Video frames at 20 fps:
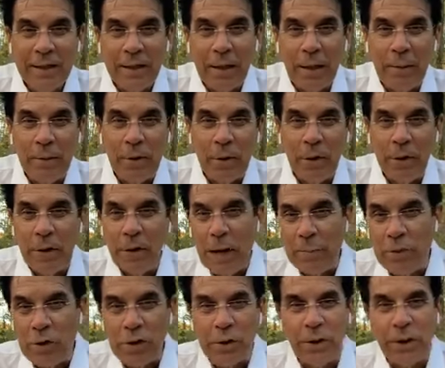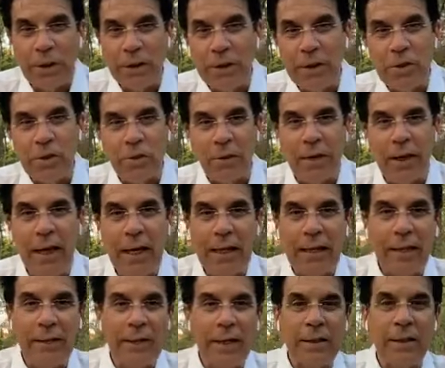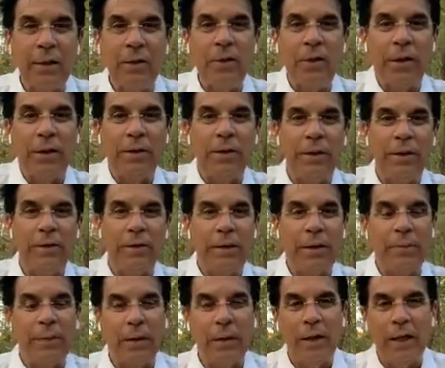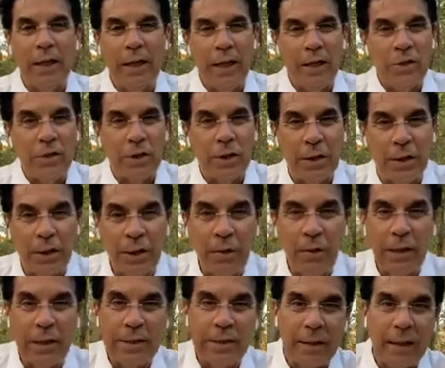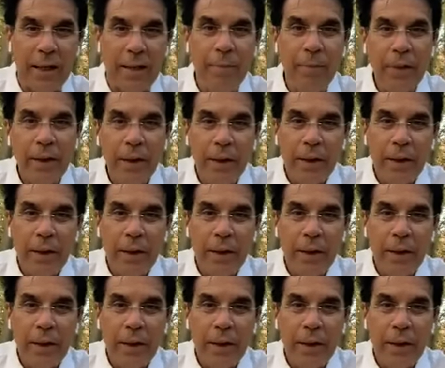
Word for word: You know, I'm circling a drain, and they know you can tell by looking at you, you're going to go anytime.